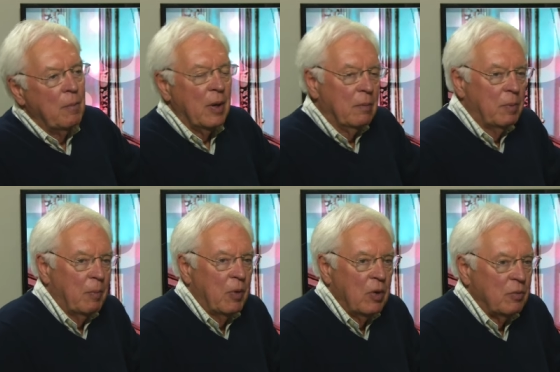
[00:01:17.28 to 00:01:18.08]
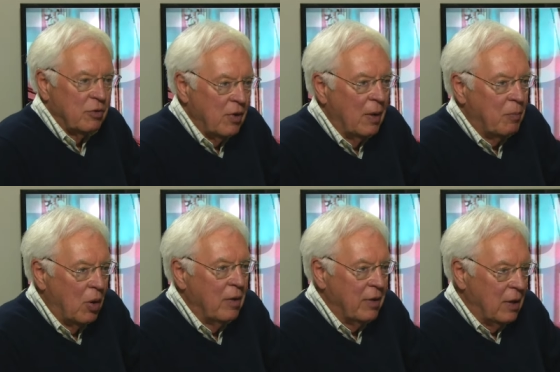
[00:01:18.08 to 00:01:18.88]
But Bernie was not
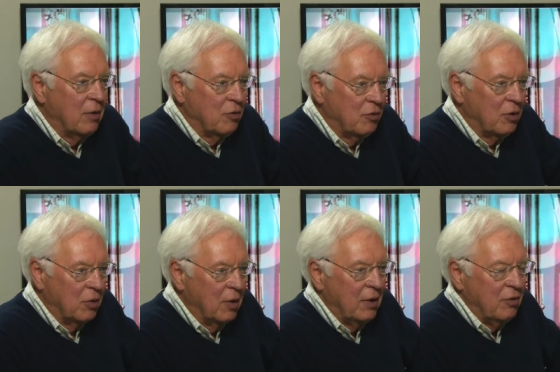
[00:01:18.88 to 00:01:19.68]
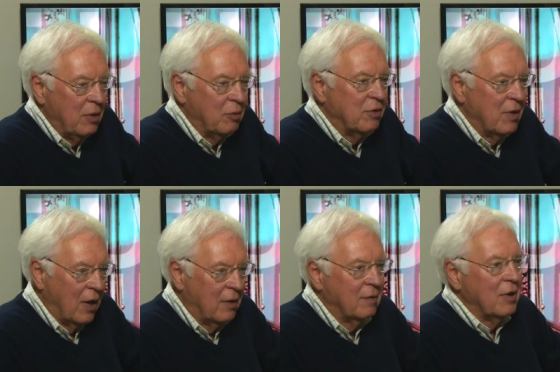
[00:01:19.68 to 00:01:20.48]
part of the inner circle, and he was
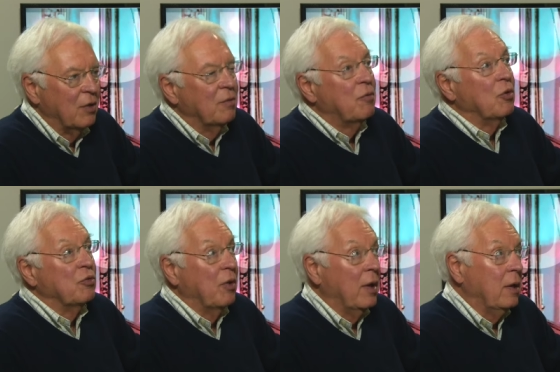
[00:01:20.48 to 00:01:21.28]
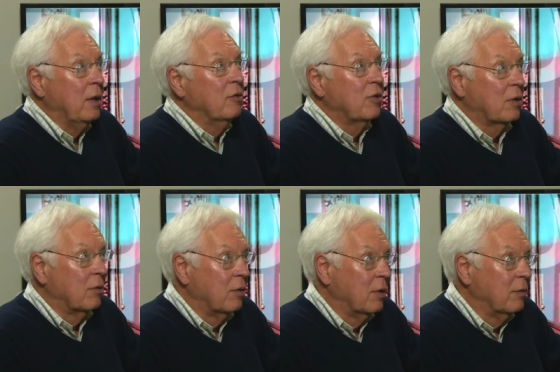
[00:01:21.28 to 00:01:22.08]
not, you know, First Lady,
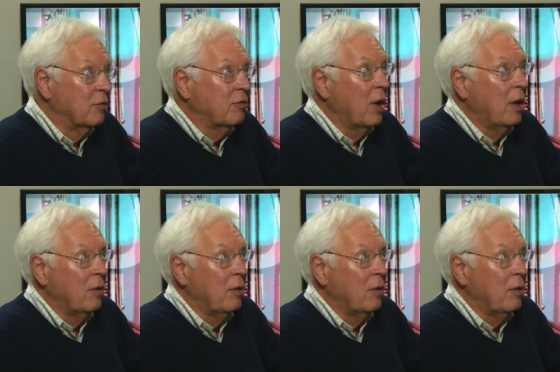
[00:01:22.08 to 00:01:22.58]
Secretary of State.